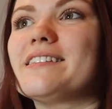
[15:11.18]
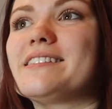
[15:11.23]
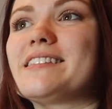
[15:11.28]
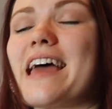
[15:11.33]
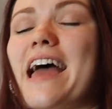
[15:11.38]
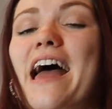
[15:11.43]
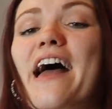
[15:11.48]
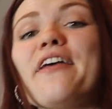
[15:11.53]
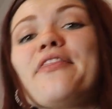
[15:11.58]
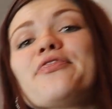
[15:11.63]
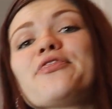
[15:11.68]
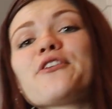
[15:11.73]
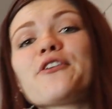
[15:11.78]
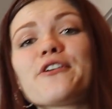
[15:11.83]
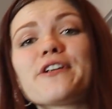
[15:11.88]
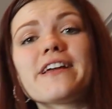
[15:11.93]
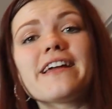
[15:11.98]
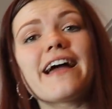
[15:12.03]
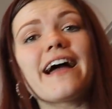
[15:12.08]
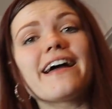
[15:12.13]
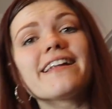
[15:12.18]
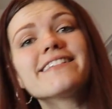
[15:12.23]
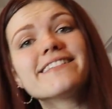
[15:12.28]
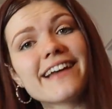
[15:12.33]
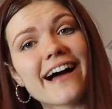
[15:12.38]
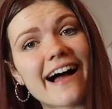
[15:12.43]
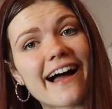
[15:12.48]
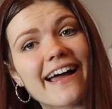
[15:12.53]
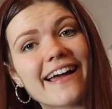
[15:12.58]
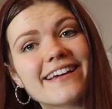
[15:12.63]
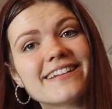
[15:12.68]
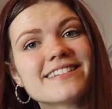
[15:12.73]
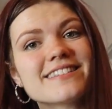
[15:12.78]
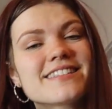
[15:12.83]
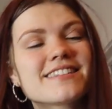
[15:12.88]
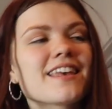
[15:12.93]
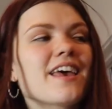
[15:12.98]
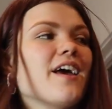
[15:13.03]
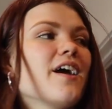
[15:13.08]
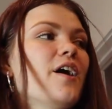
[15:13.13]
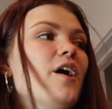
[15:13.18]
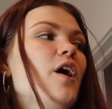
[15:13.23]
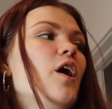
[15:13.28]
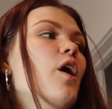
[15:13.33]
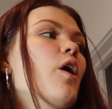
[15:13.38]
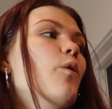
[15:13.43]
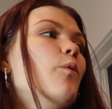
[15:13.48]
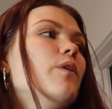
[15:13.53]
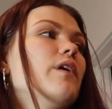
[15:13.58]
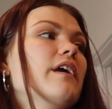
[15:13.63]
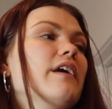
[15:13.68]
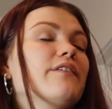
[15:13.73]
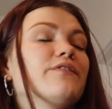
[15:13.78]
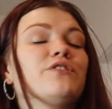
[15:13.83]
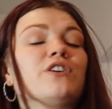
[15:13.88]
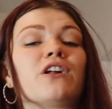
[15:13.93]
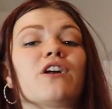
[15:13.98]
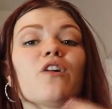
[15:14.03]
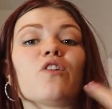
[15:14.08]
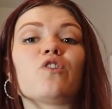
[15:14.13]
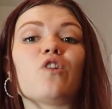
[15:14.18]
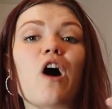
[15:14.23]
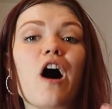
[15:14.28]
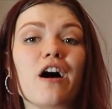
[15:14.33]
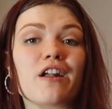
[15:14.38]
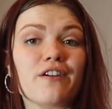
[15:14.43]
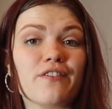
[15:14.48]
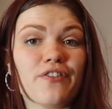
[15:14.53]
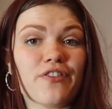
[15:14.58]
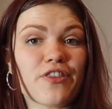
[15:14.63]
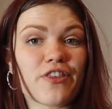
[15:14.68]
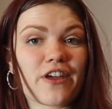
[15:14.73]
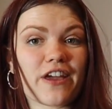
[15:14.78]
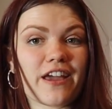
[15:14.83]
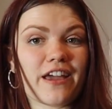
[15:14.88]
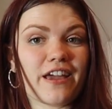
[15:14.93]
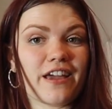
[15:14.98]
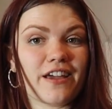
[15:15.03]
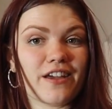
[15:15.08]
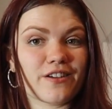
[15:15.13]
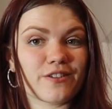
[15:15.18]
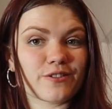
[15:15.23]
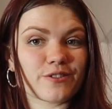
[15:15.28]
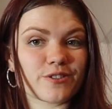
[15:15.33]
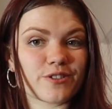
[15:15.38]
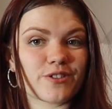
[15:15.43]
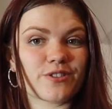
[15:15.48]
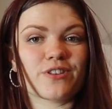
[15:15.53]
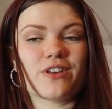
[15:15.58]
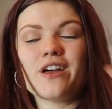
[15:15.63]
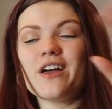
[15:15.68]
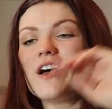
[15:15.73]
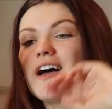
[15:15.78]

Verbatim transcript: 10.30 at night. We've done a lot of things.